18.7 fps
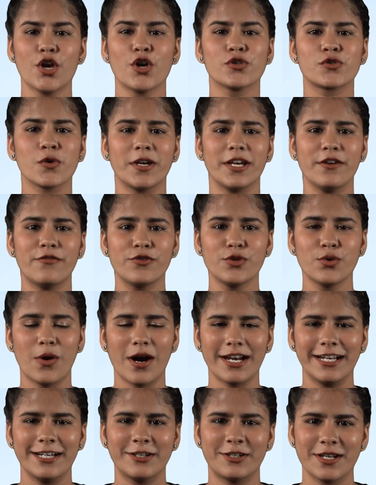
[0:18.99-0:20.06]
So if you
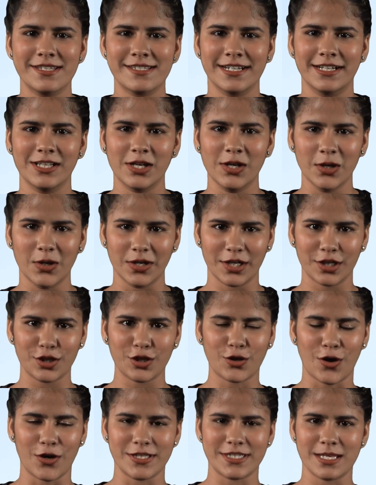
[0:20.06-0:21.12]
are interested in learning
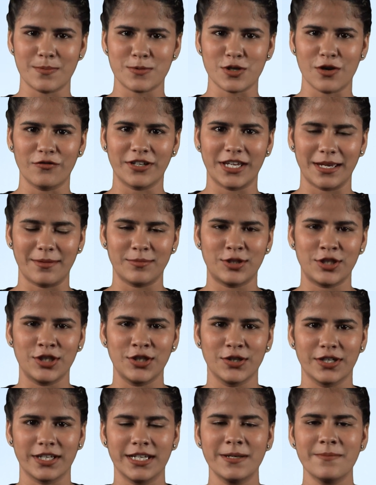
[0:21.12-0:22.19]
the concepts of game
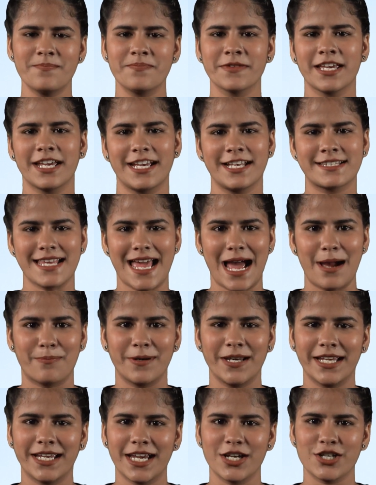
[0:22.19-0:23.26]
theory, its
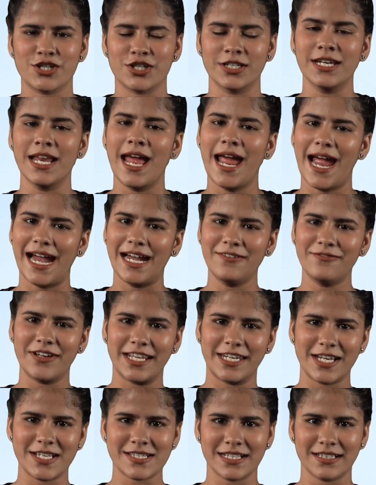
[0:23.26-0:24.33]
application and
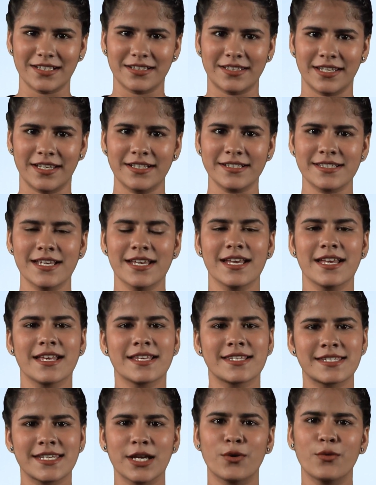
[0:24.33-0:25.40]
various other things,
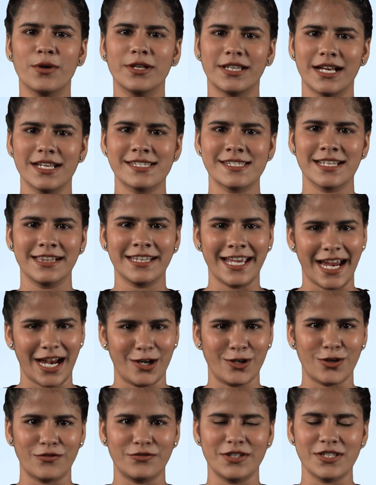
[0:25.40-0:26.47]
stick with us till the
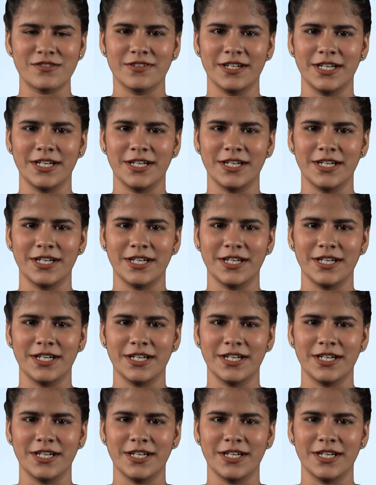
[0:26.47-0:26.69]
end of this